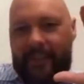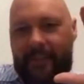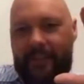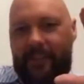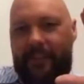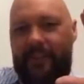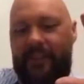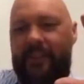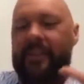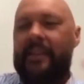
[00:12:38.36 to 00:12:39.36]
7
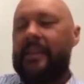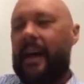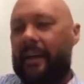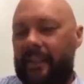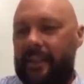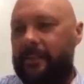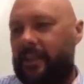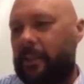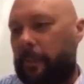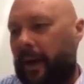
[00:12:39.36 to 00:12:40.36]
services, and then there
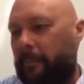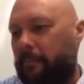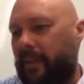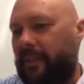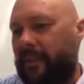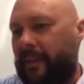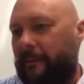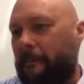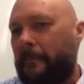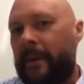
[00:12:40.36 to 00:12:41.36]
was this part missing.
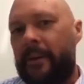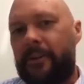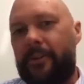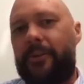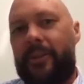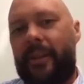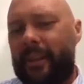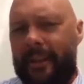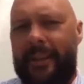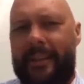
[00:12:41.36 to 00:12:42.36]
So
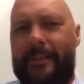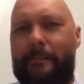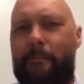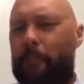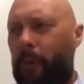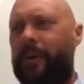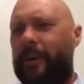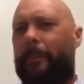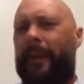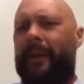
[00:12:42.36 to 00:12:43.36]
suddenly this book
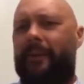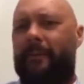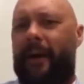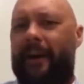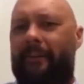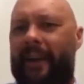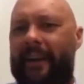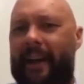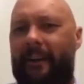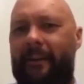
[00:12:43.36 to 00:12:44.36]
appeared on my
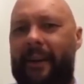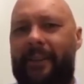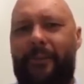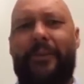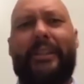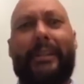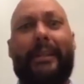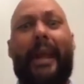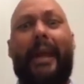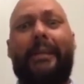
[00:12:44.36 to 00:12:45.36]
radar, and I thought,
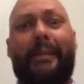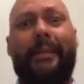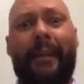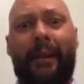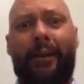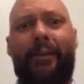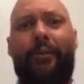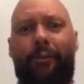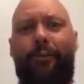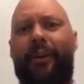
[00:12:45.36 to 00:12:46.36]
yes,
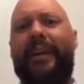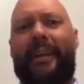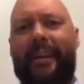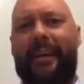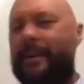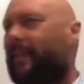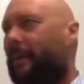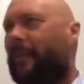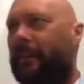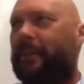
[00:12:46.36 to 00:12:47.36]
eureka.
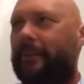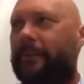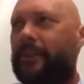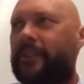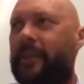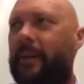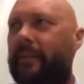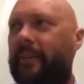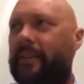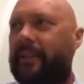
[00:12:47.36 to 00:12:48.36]
That might be the first time
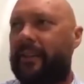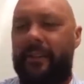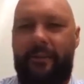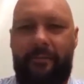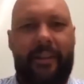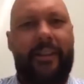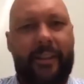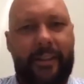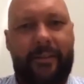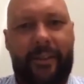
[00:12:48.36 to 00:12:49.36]
I've ever said
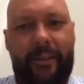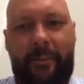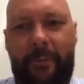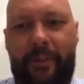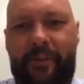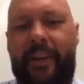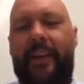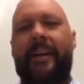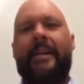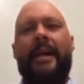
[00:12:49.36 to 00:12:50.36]
eureka, even though I'm from
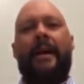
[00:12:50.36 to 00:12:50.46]
Australia.